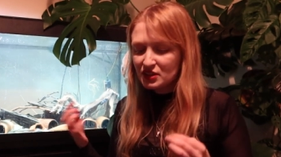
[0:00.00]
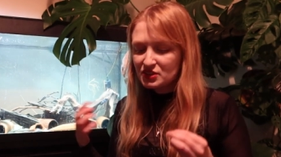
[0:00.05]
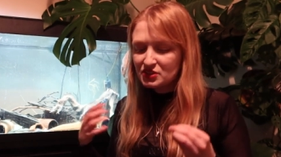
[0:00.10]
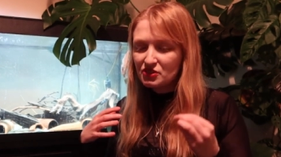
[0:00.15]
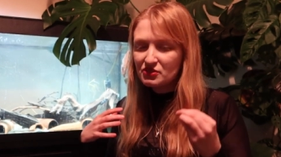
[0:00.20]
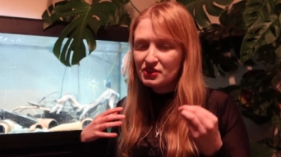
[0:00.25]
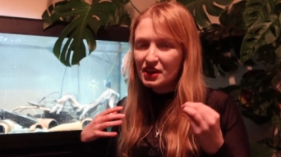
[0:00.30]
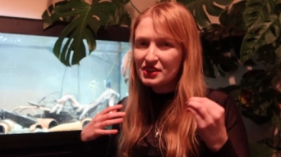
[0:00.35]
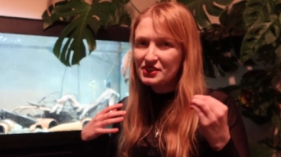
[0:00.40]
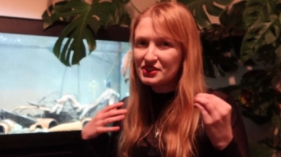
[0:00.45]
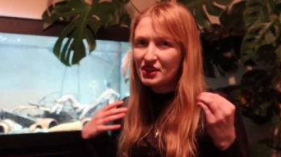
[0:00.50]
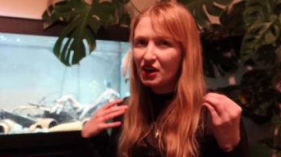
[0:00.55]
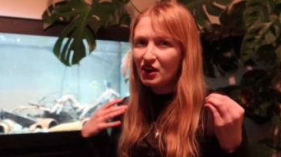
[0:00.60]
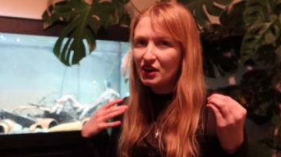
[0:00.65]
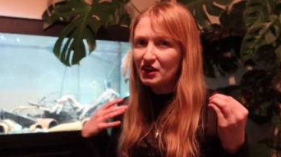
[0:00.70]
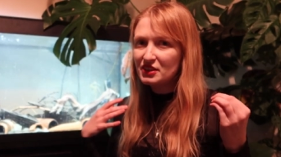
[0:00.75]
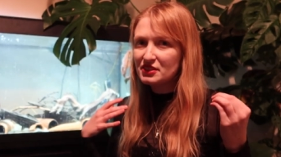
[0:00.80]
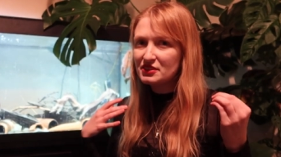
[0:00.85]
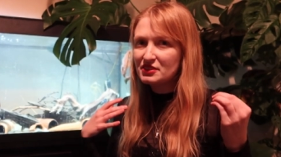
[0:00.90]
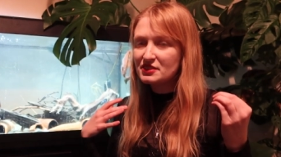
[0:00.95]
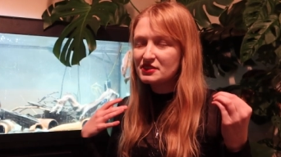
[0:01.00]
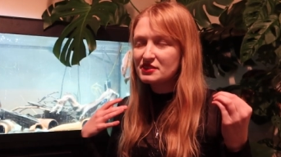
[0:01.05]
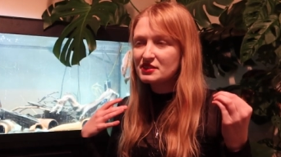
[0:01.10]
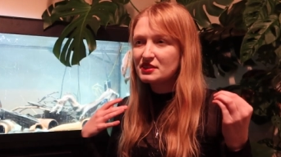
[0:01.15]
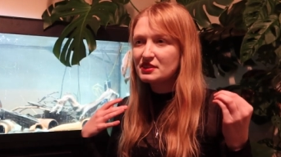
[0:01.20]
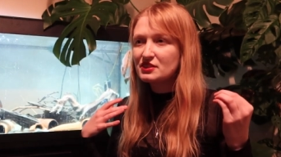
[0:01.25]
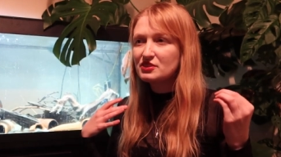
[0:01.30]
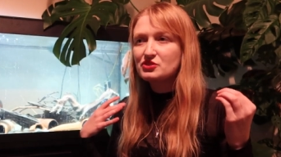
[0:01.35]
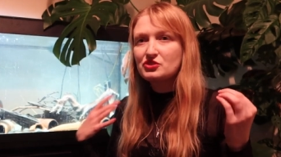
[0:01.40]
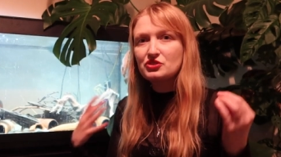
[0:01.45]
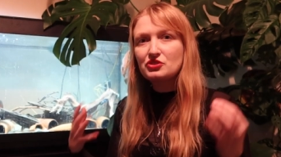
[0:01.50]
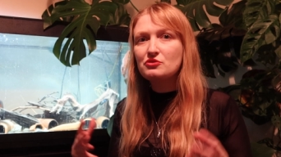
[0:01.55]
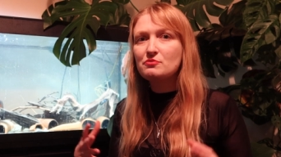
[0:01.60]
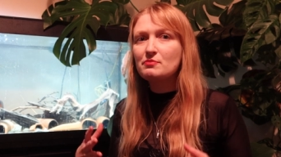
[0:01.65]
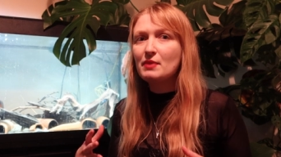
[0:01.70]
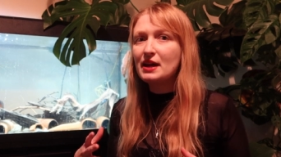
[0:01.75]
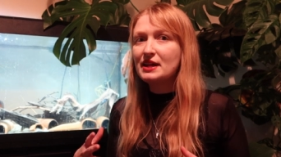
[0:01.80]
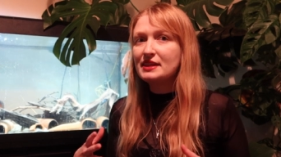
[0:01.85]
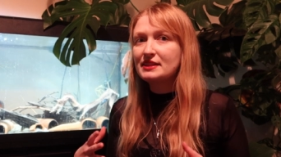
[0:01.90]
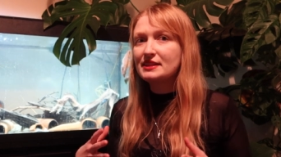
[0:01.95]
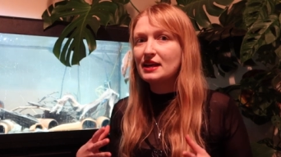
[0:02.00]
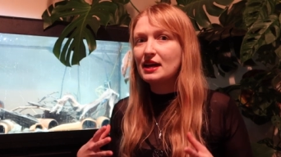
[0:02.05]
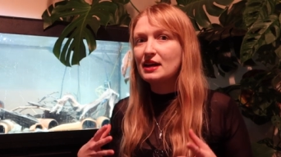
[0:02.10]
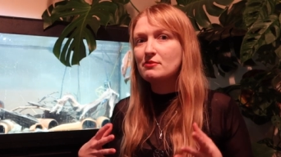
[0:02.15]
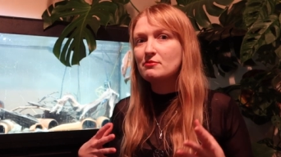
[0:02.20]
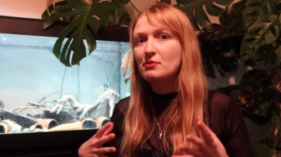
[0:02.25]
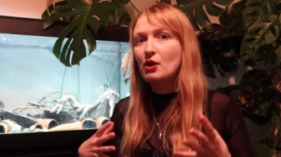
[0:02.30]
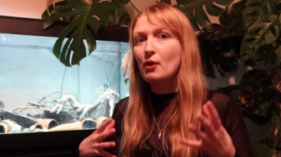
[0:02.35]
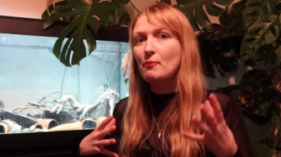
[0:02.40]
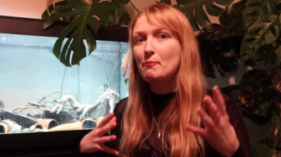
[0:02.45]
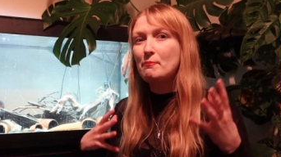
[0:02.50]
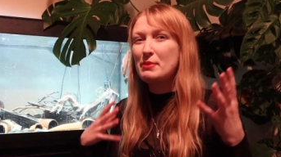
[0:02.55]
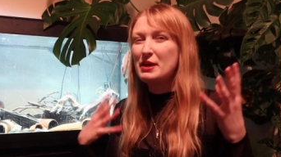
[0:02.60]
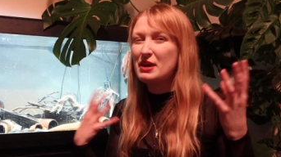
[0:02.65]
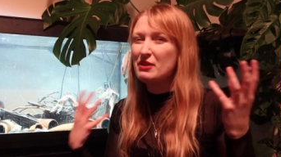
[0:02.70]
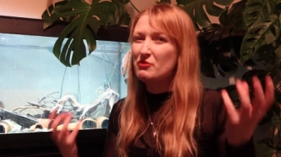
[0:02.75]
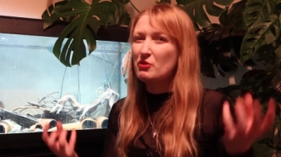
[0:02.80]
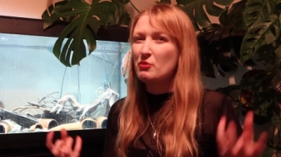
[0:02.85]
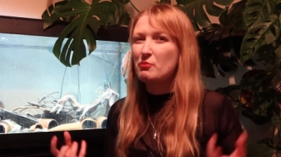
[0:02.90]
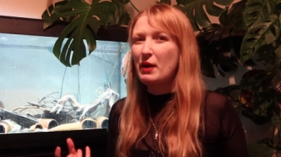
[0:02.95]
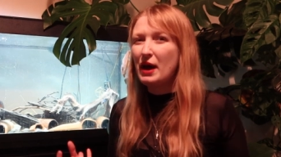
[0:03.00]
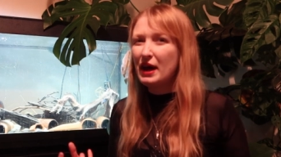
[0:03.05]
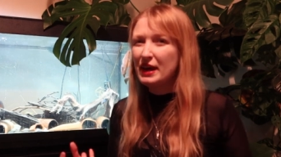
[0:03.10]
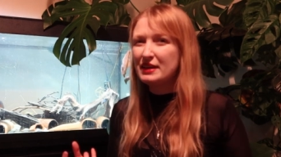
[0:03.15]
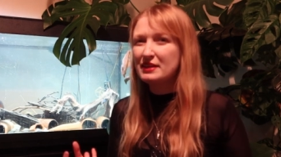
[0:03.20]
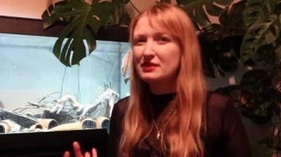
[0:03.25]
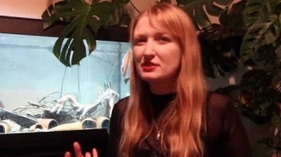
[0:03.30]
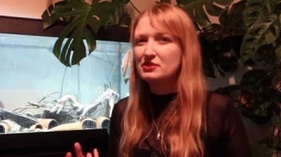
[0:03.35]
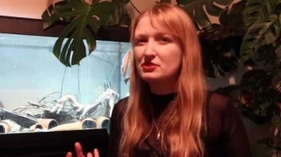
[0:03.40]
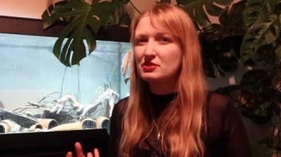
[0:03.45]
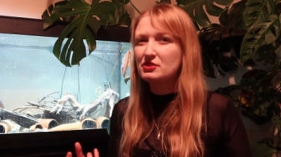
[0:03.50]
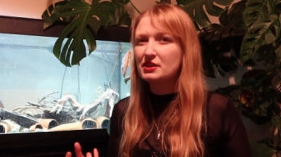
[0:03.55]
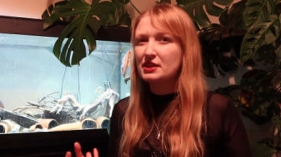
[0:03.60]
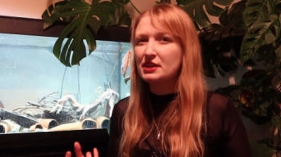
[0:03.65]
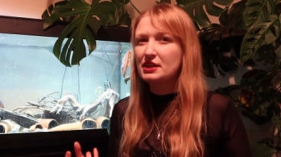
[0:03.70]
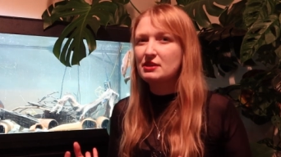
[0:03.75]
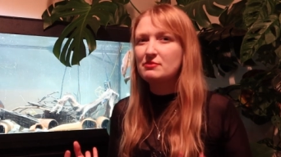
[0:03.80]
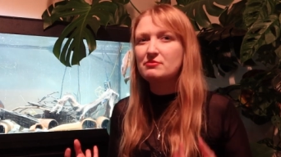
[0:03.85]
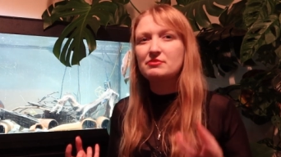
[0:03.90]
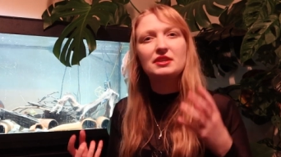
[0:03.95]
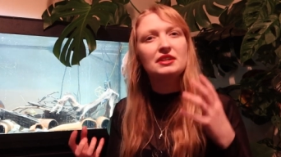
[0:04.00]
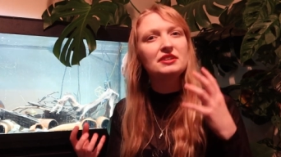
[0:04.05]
So their diets do make them a bit of a pain to keep.